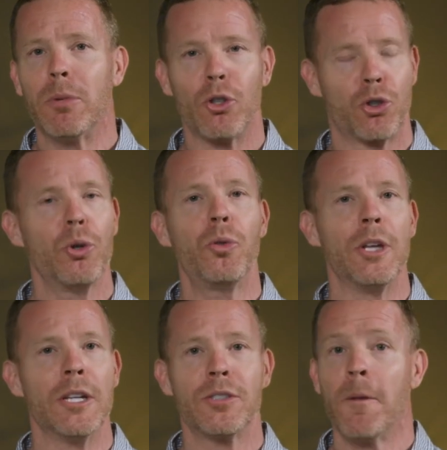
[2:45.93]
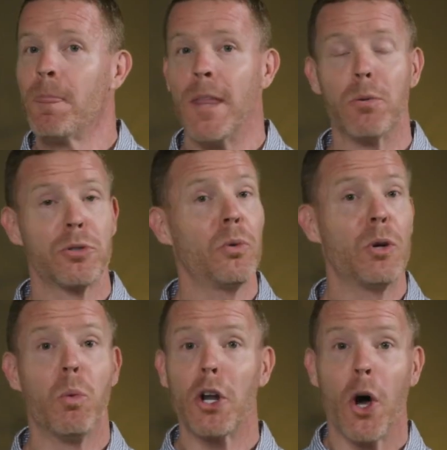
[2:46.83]
But the truth is, there was
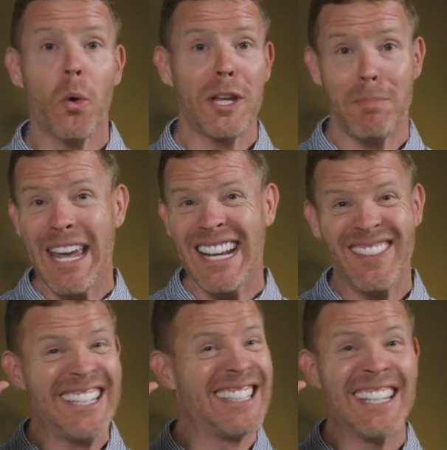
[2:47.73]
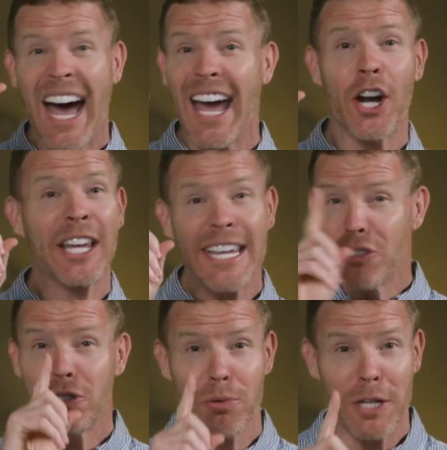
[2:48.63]
only one holy man in the entire
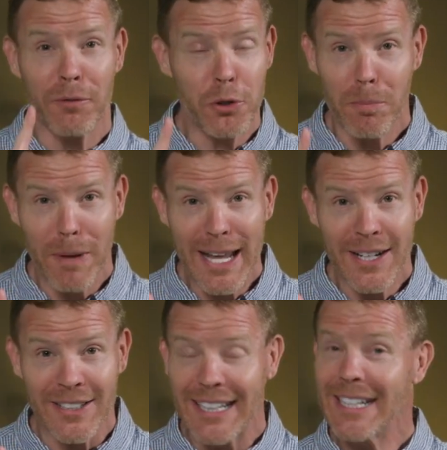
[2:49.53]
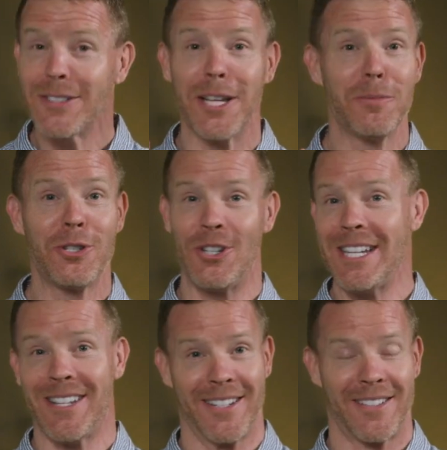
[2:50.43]
history of humanity, and his name was
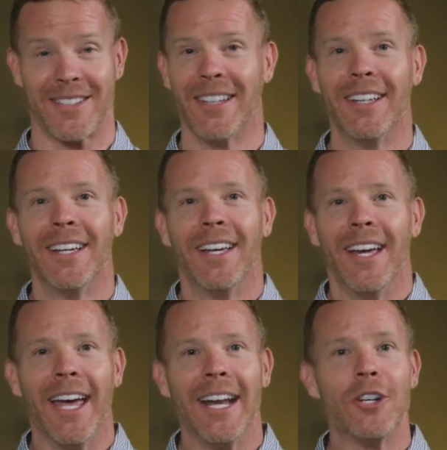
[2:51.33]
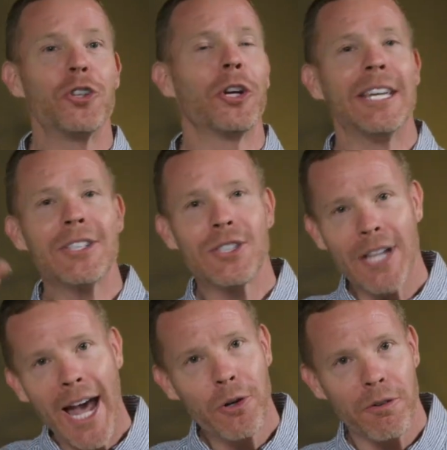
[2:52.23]
Jesus. And it took his
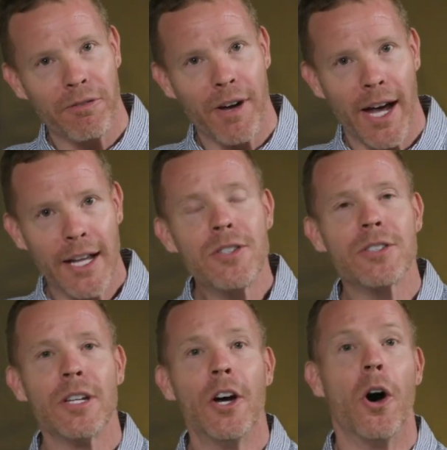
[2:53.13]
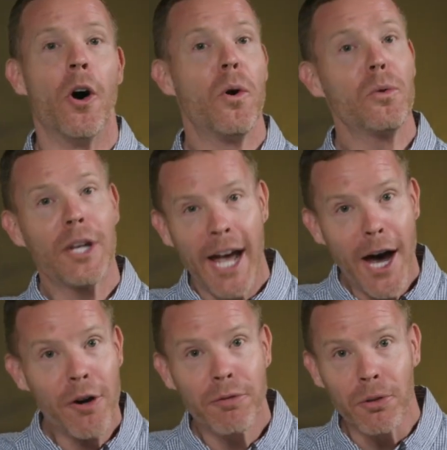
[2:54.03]
sacrifice on
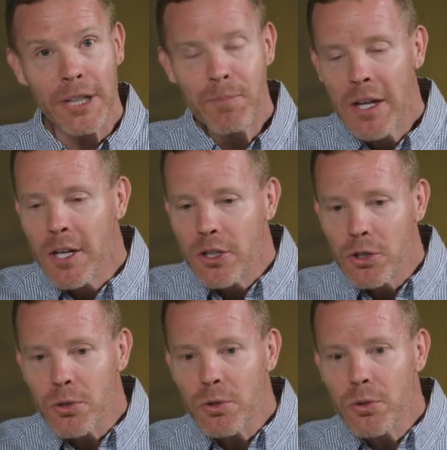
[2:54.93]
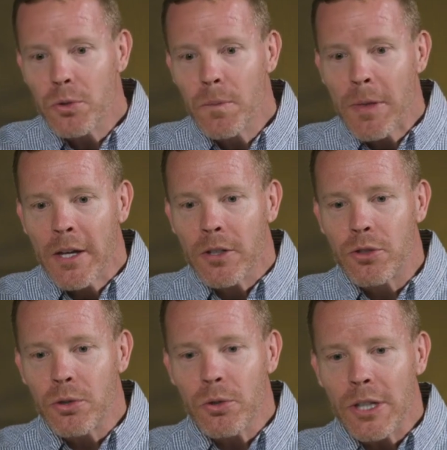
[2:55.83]
Calvary to
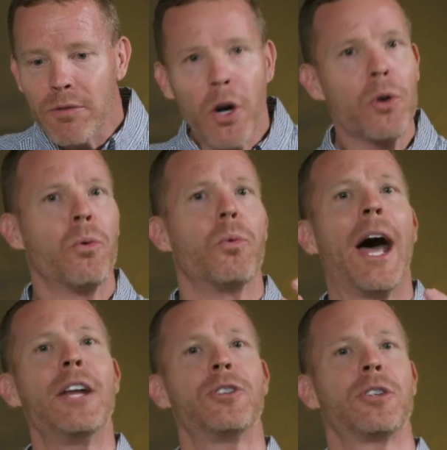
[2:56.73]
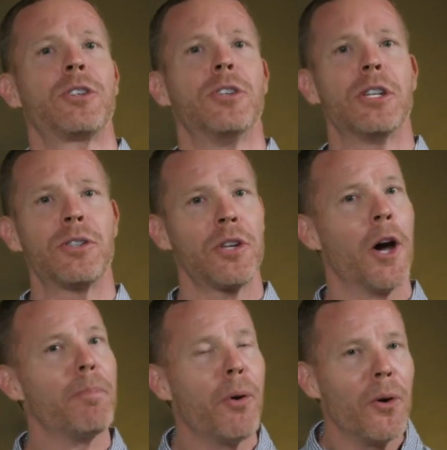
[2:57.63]
evoke righteousness
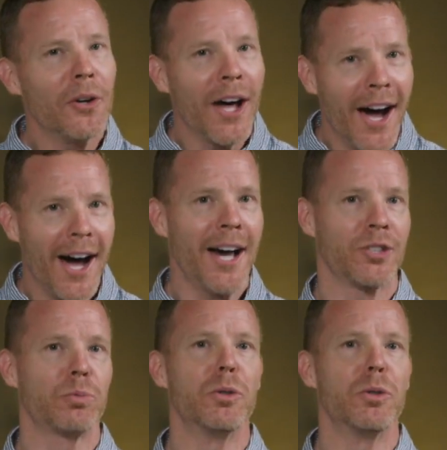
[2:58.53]
upon us.